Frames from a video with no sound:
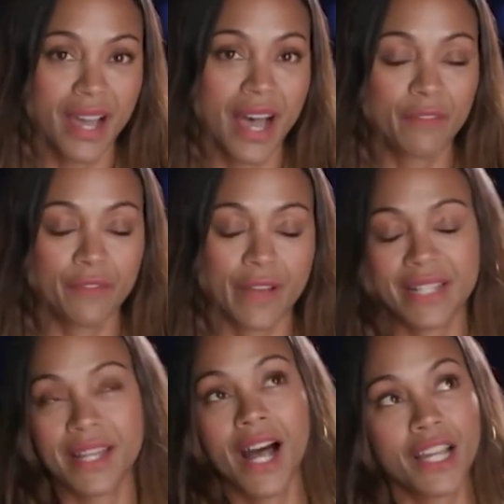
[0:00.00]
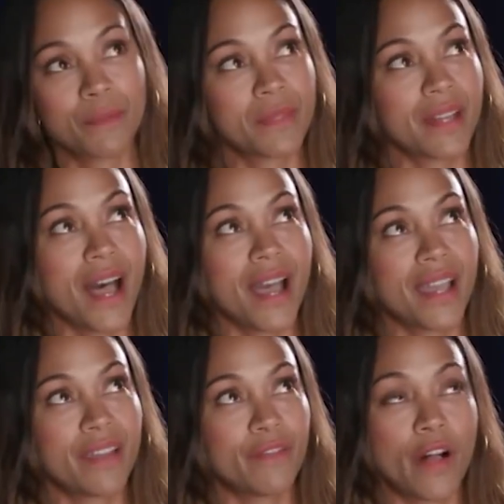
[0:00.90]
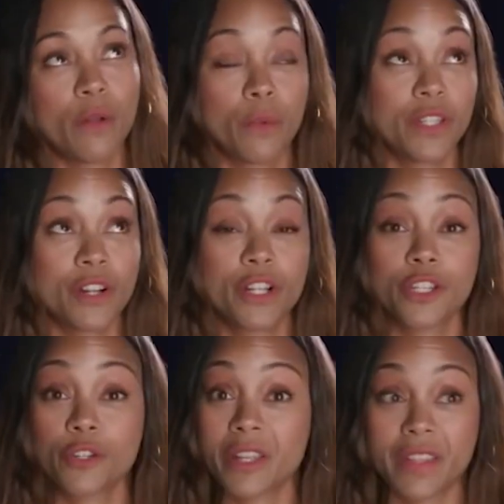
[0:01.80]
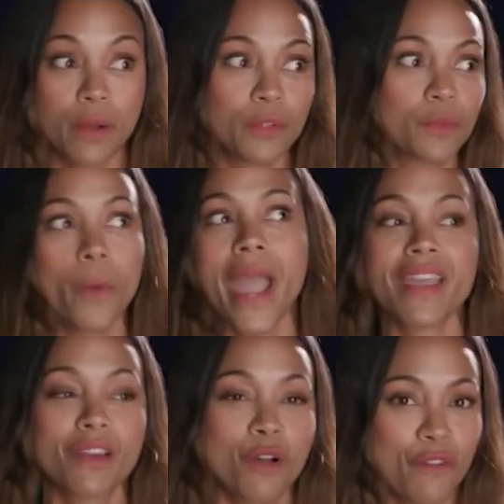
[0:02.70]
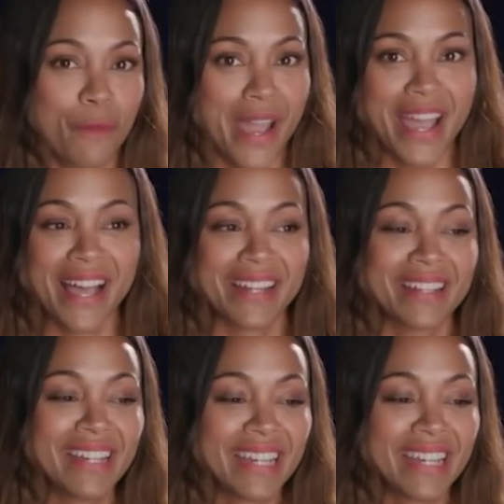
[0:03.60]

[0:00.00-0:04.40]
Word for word: I've, at times, I felt when we started shooting that I was way in over my head,